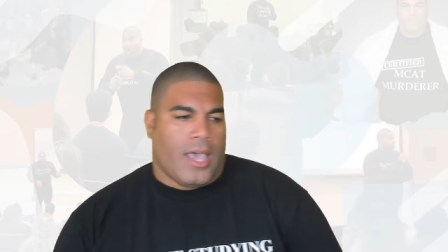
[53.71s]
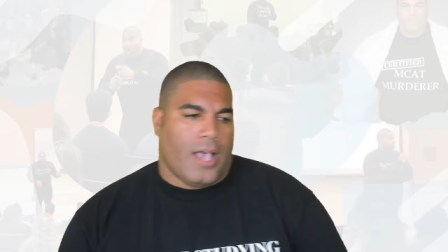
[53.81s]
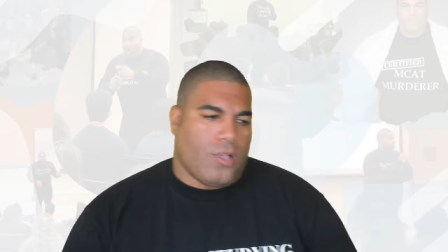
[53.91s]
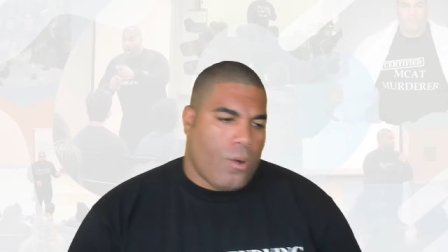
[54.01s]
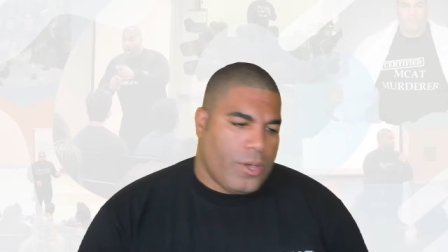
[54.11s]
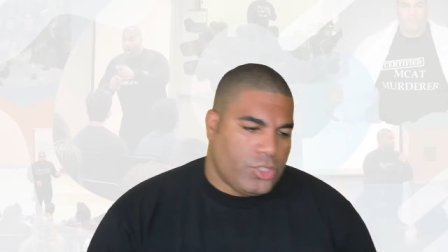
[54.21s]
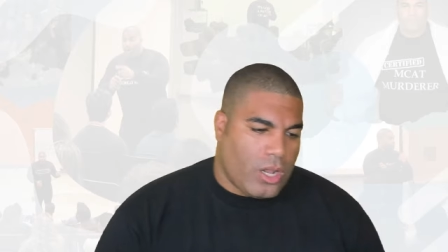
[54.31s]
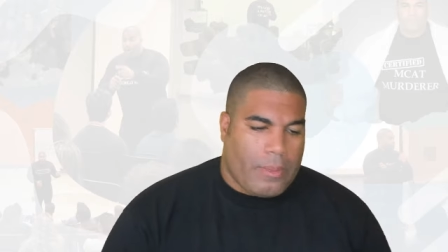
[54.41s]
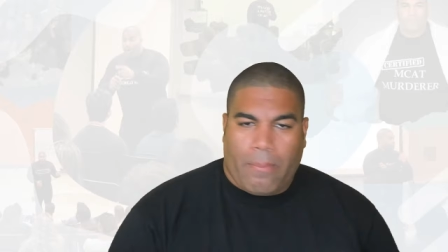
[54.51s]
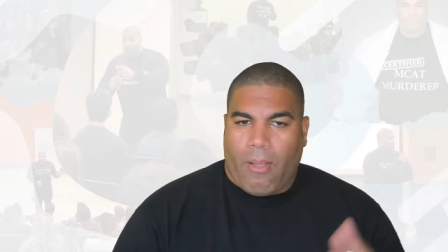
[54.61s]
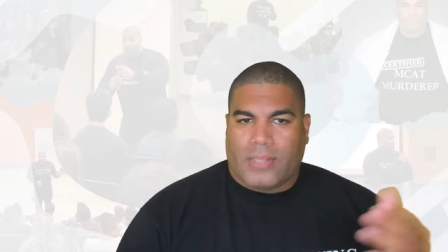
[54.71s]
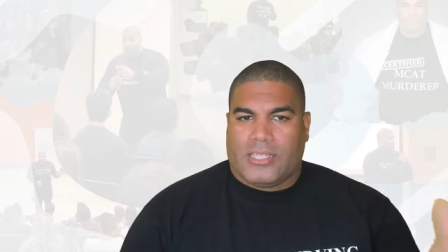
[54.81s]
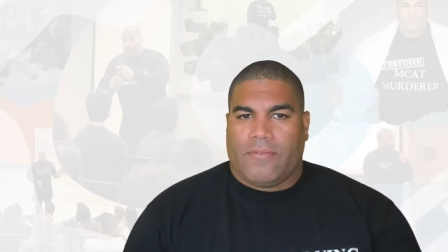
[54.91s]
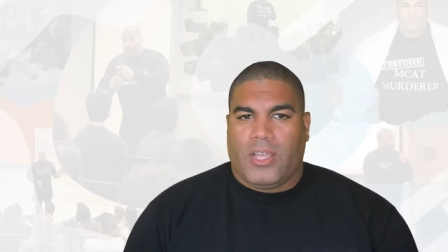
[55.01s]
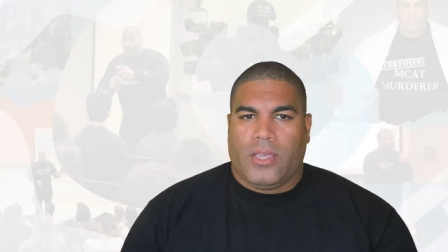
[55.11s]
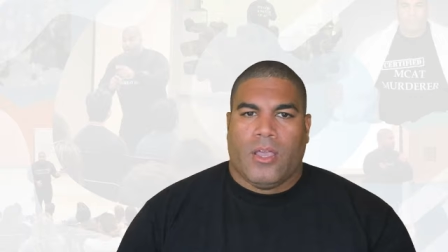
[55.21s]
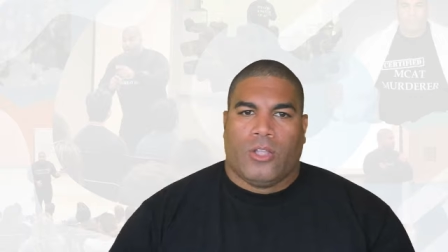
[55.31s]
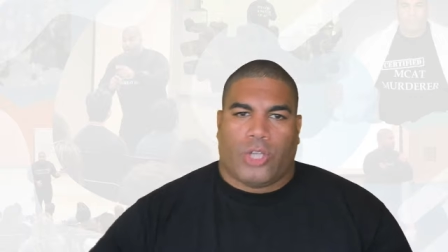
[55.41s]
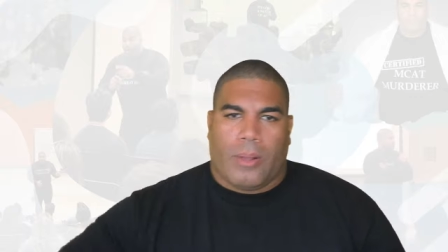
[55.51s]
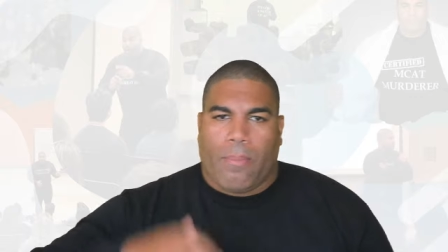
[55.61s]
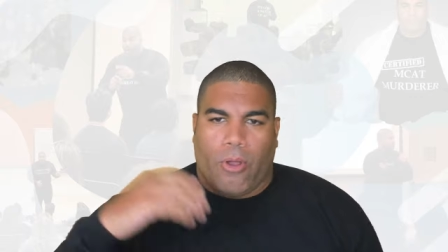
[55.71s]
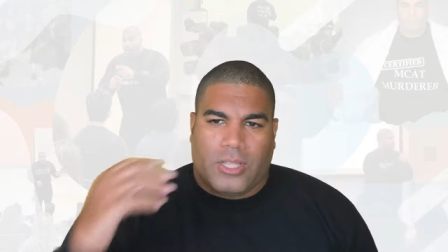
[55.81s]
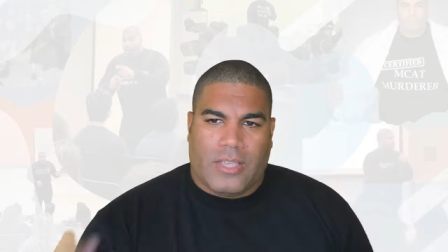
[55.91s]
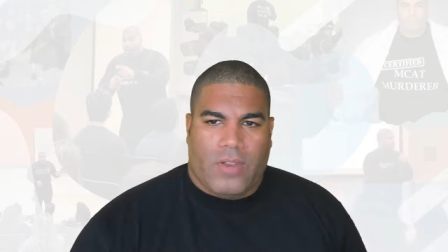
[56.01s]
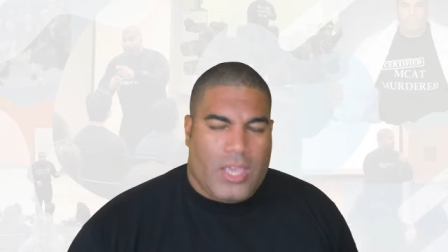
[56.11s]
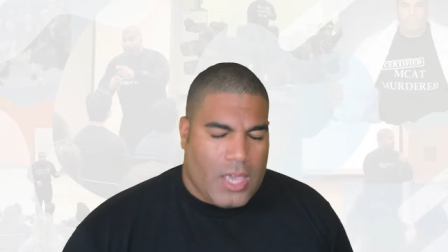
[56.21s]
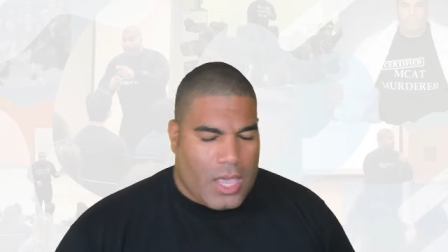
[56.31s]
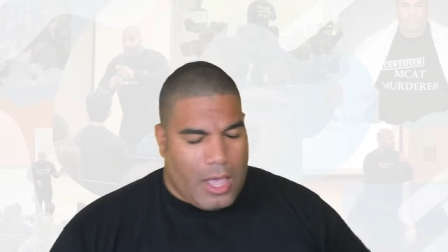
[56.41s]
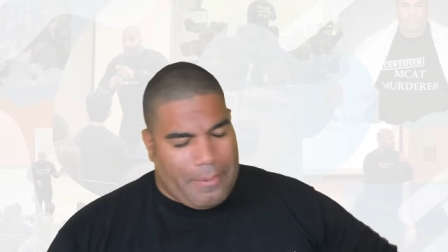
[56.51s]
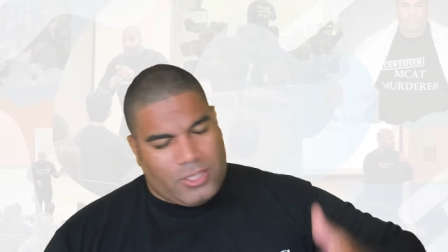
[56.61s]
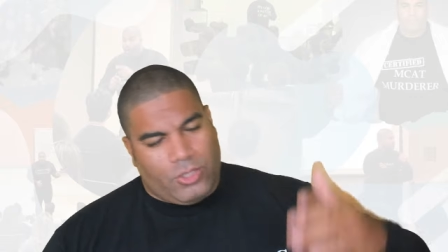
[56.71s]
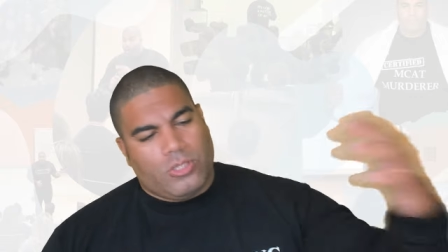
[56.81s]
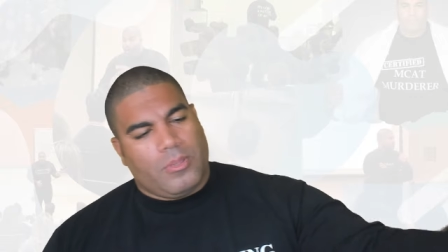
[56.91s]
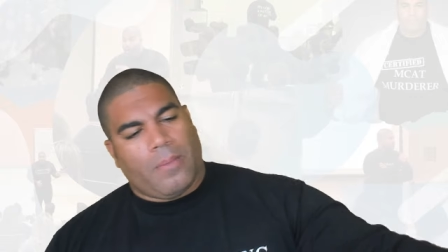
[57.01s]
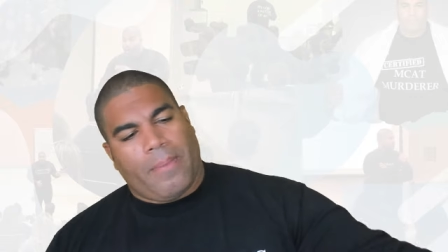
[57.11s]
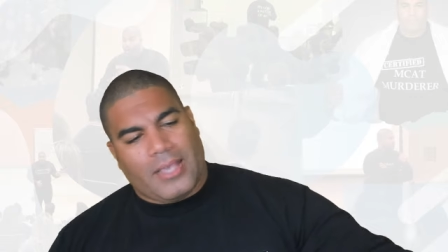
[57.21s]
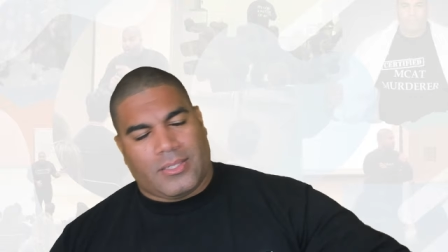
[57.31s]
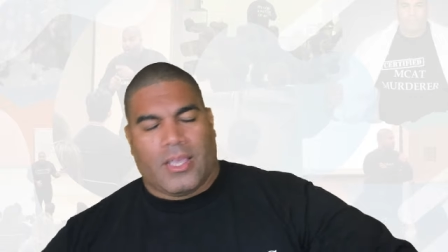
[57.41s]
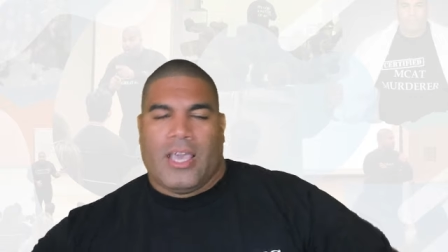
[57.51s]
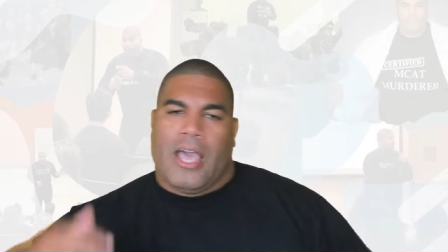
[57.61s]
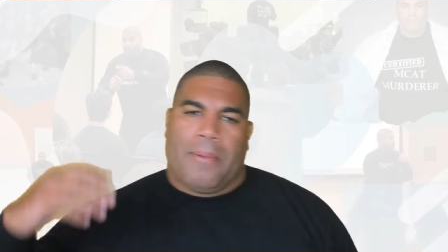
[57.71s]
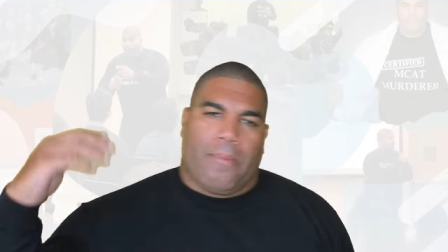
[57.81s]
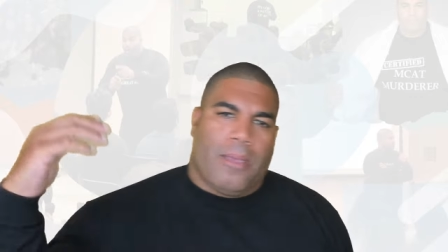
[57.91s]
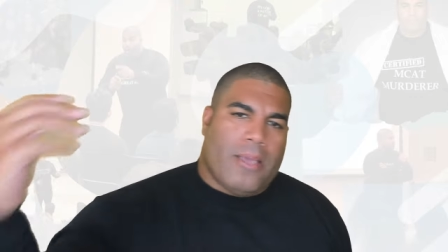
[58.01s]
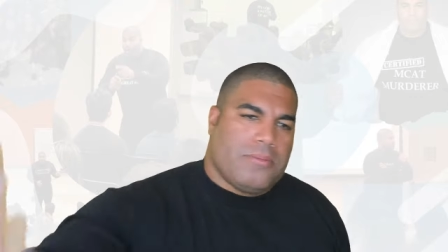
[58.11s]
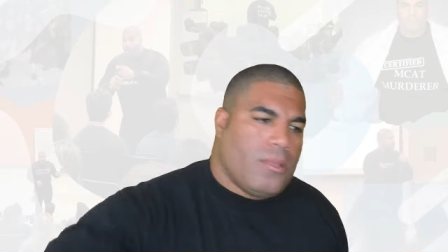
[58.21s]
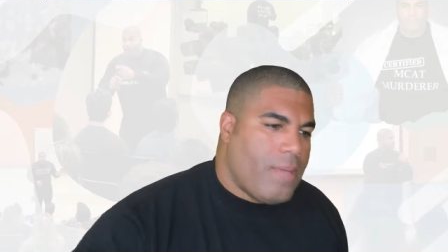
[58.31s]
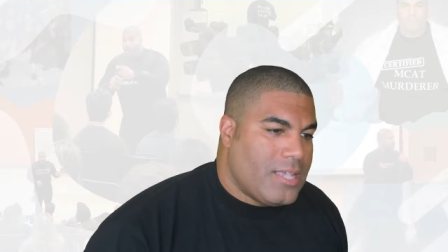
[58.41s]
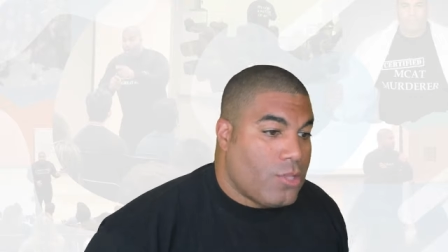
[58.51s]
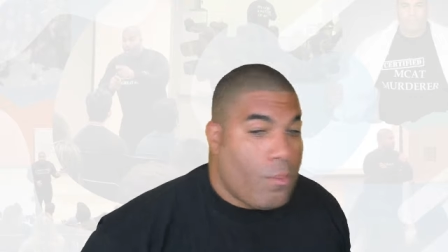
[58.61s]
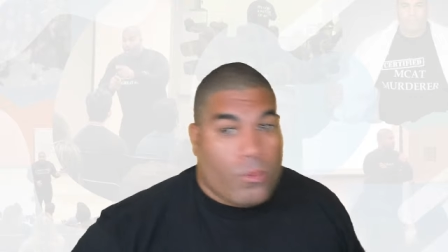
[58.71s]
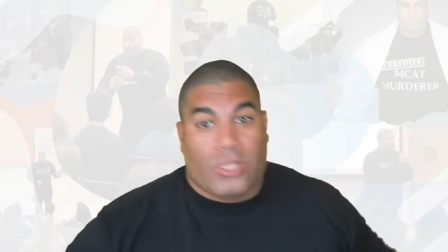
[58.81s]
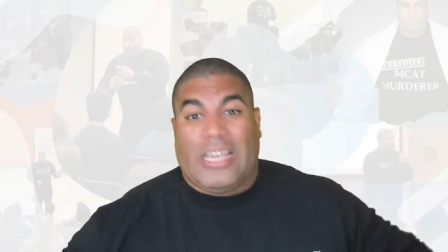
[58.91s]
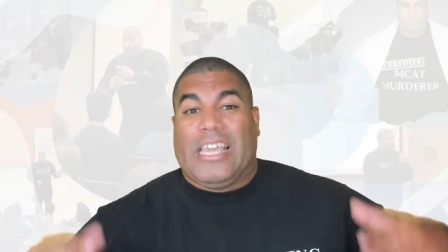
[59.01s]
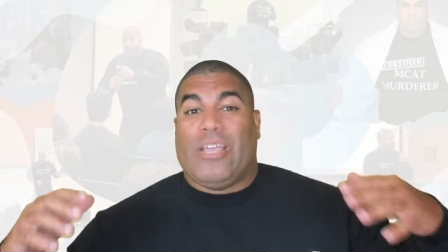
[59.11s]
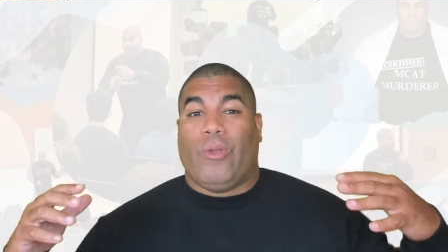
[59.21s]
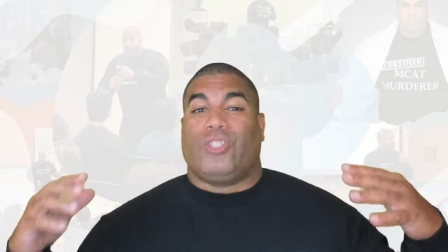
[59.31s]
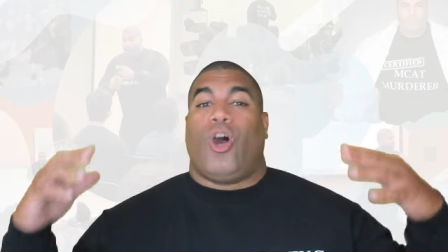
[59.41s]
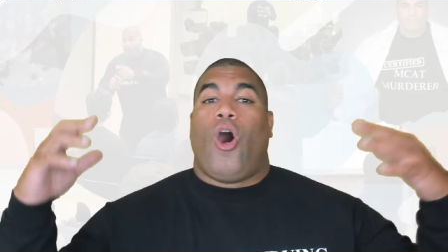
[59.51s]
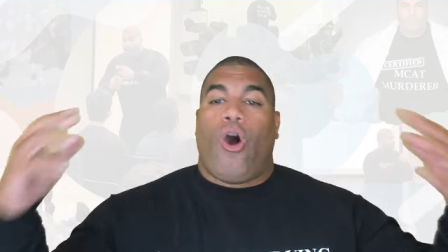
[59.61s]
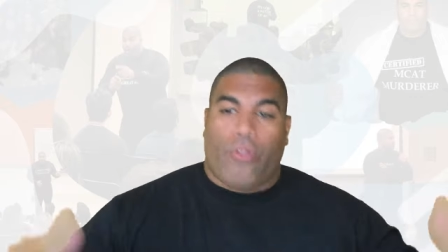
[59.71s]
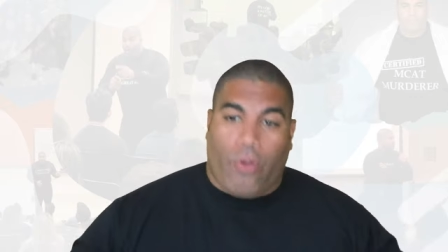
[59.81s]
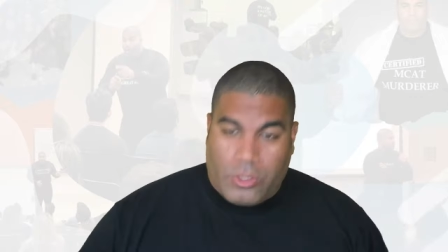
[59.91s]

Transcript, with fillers: As always, trying to bring positivity, trying to bring productivity, helping students be their best, helping pre-meds be the best, you reach all their